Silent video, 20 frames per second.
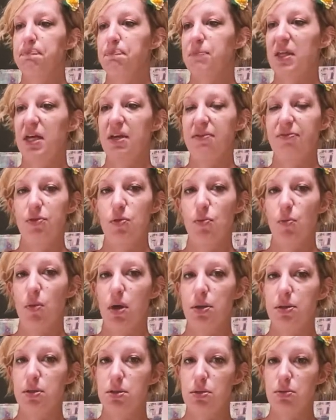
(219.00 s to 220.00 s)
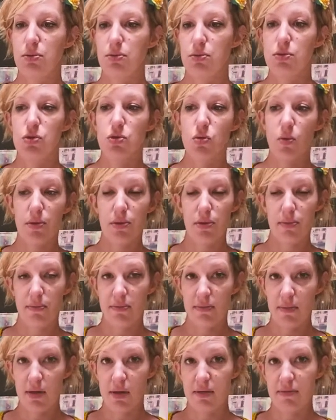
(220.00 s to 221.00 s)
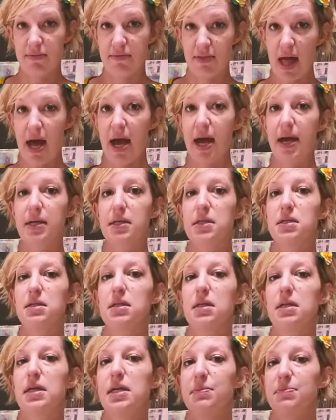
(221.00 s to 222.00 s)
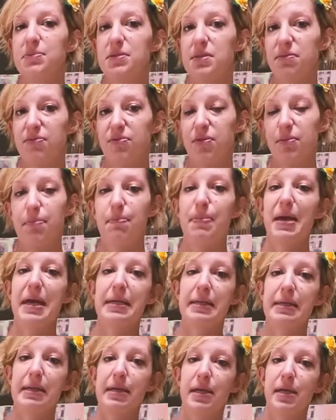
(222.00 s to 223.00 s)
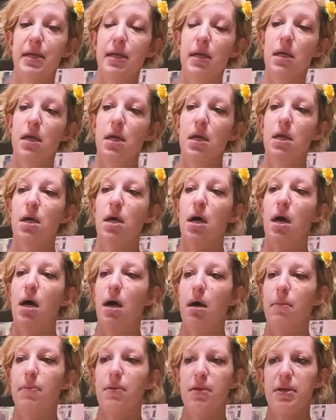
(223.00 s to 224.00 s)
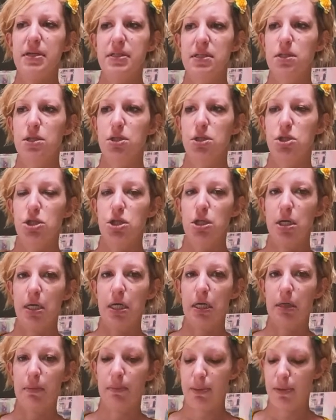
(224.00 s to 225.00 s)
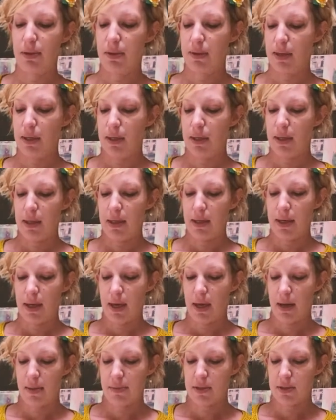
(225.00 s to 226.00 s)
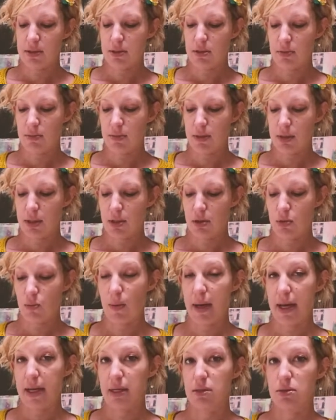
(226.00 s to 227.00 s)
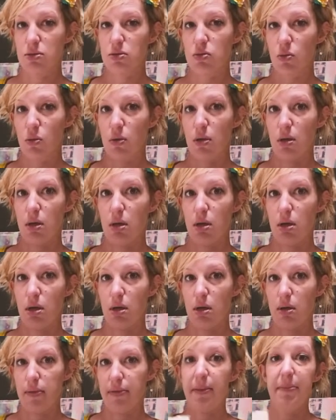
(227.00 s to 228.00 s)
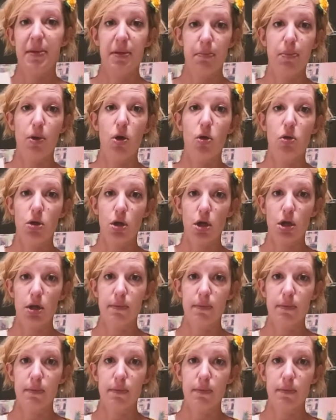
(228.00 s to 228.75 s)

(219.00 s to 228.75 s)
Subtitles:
if you want to store them flat, keeps them from bending. They're easy to ship. This is a really good way to store them in bulk.